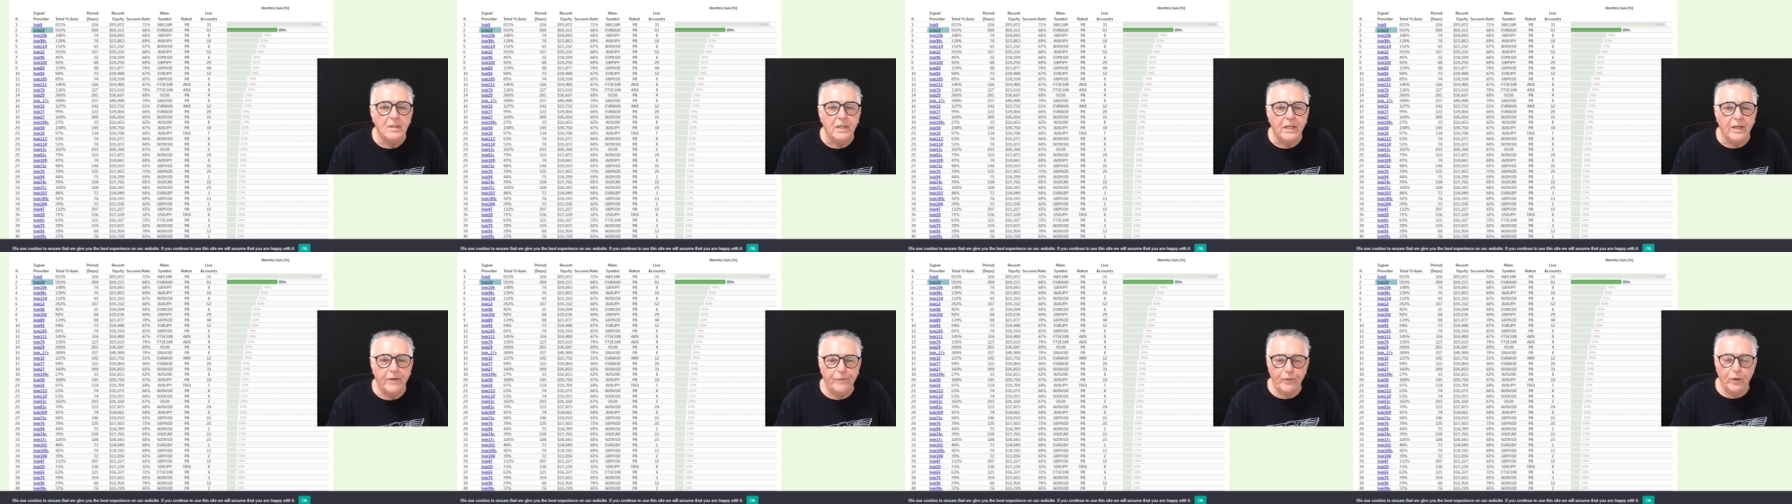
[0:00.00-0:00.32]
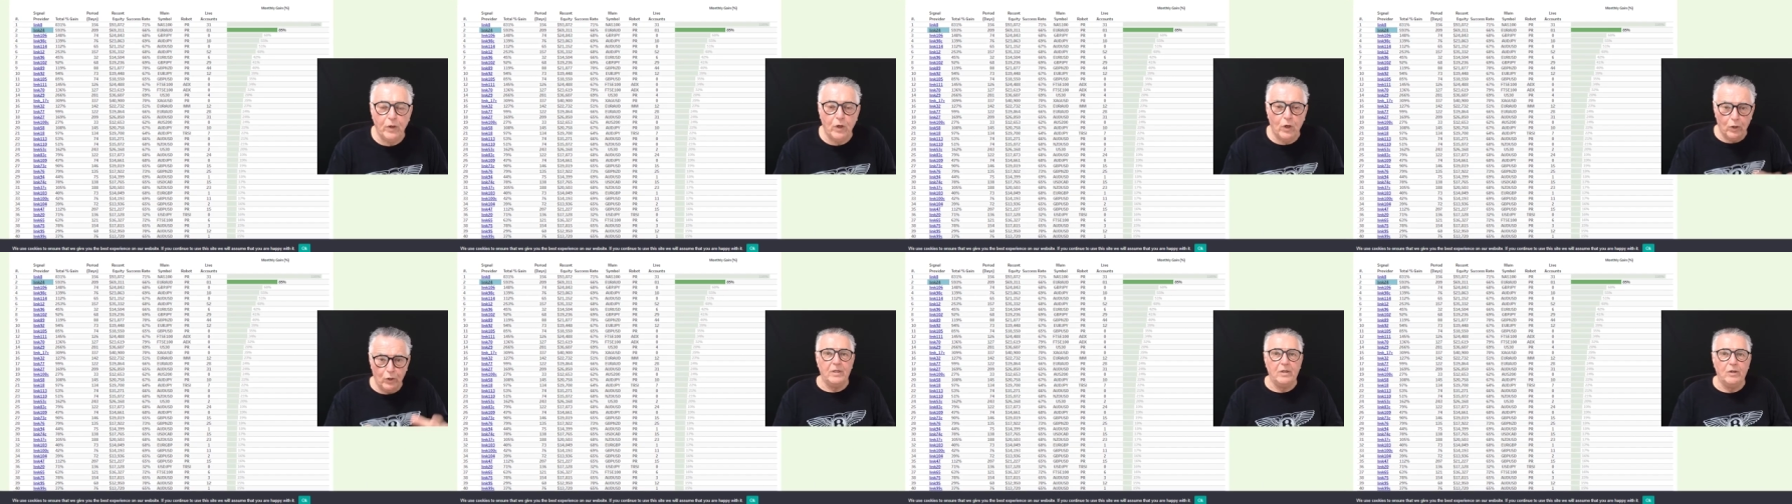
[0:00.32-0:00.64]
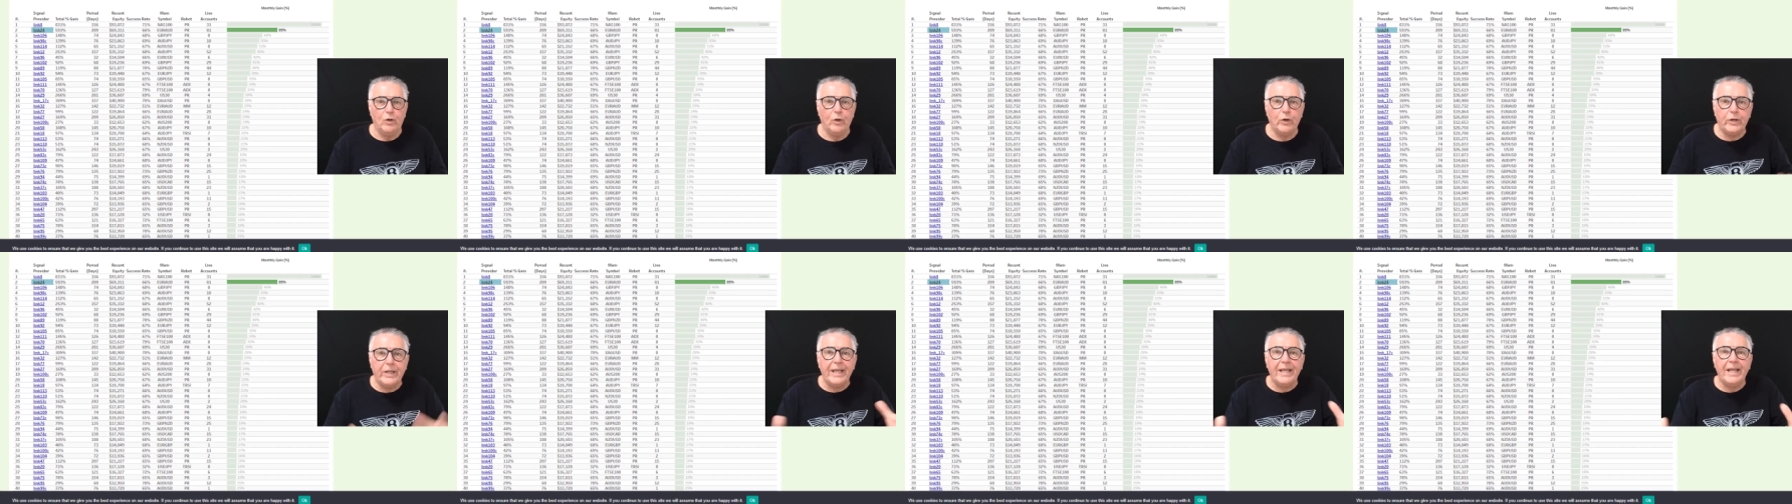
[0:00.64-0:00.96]
If you're
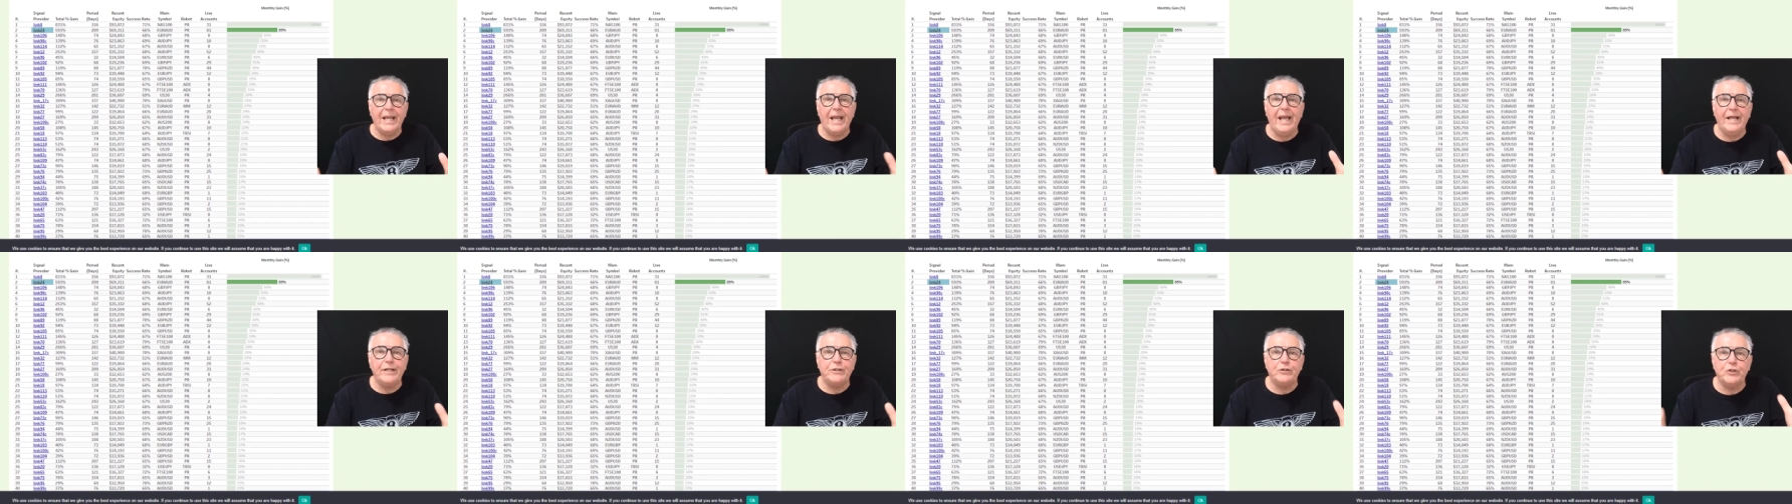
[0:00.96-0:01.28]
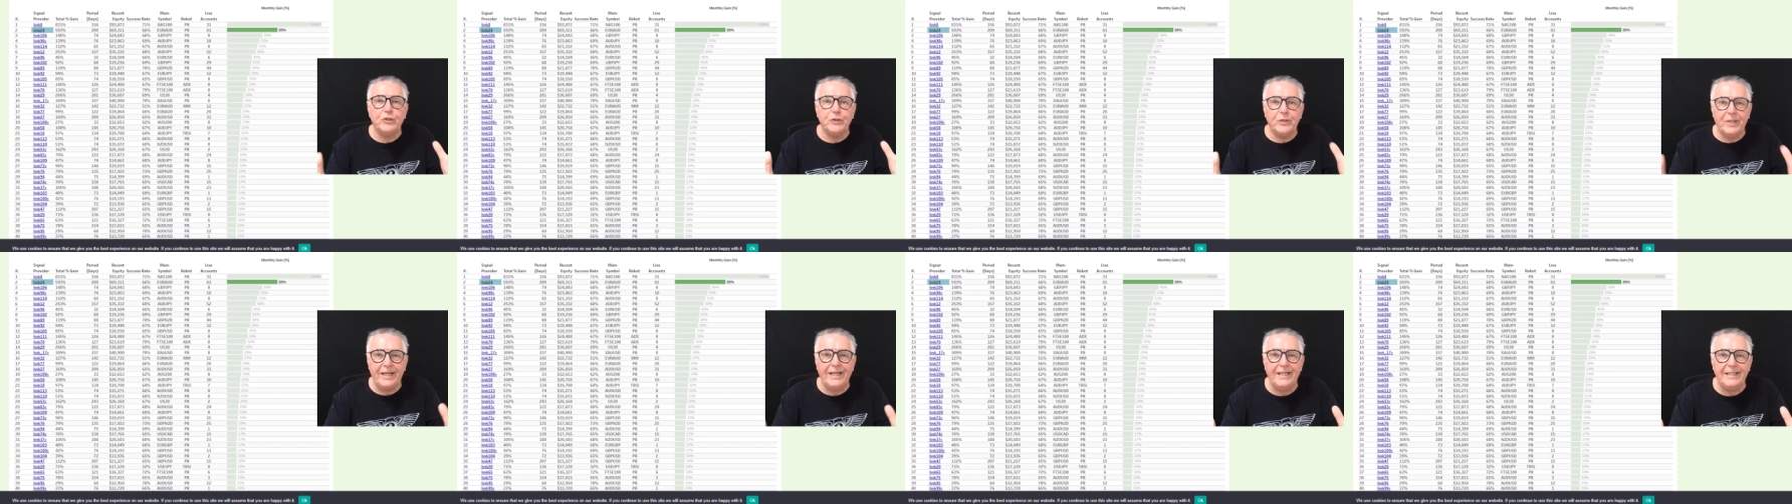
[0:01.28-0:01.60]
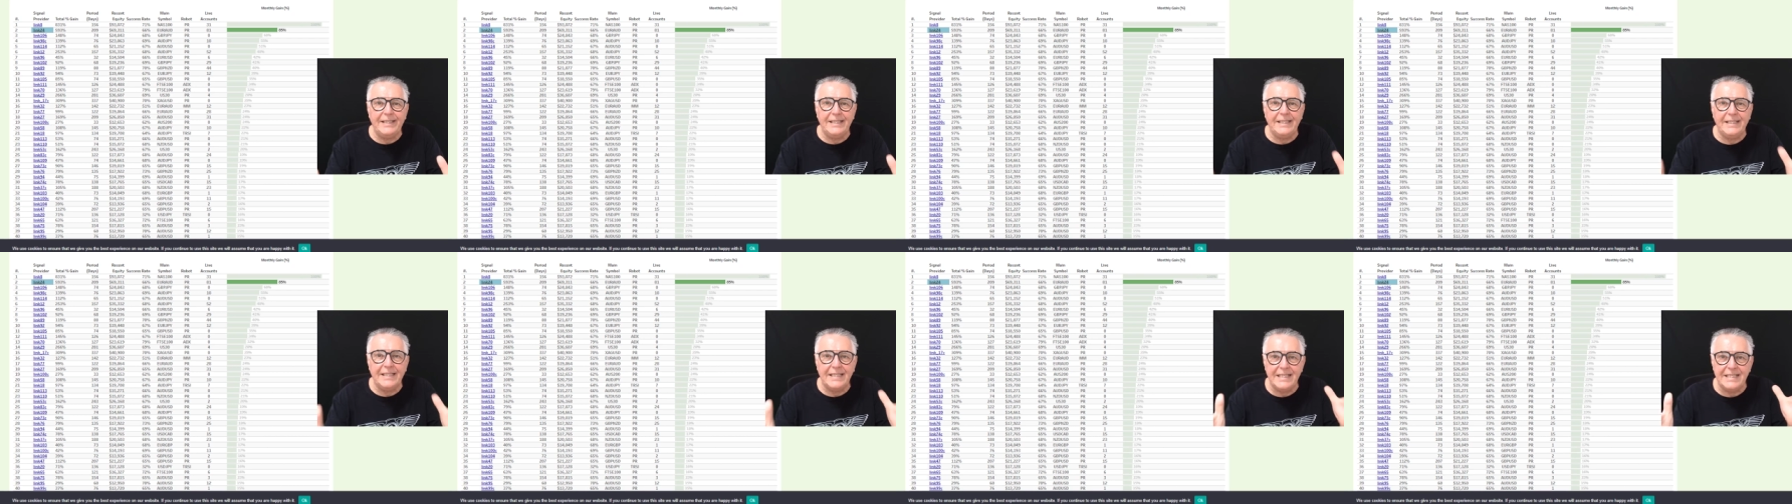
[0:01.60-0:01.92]
looking at
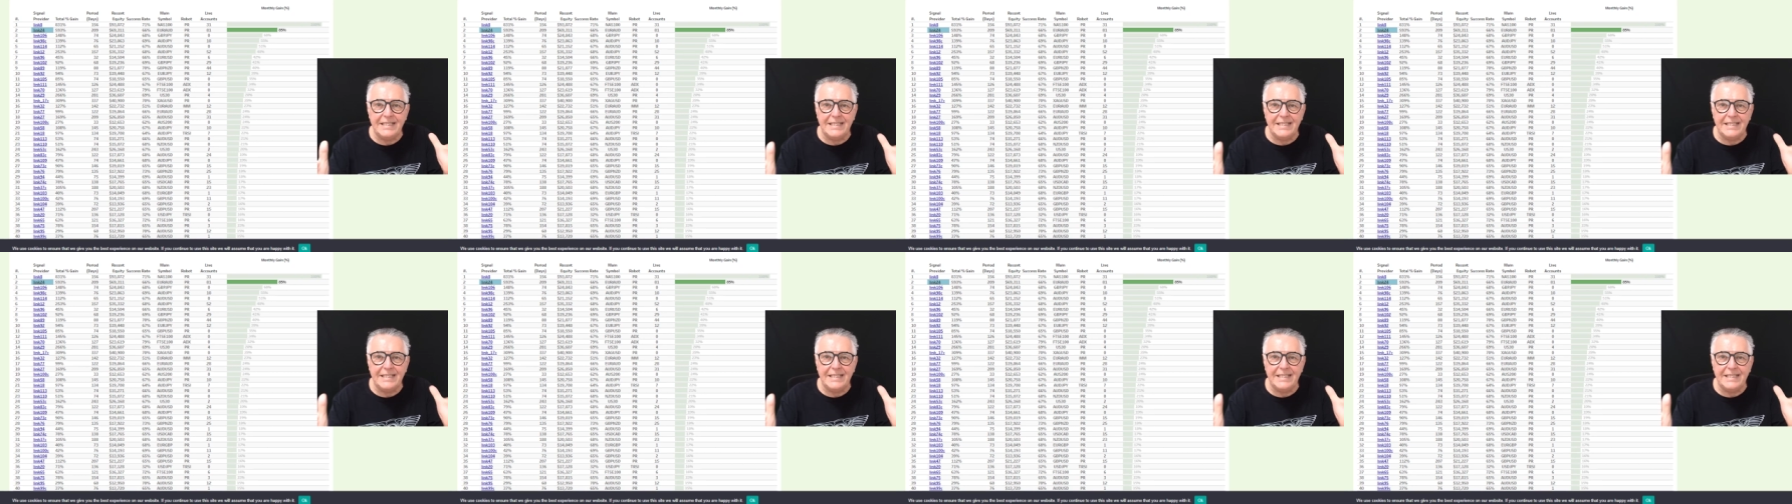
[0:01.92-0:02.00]
trading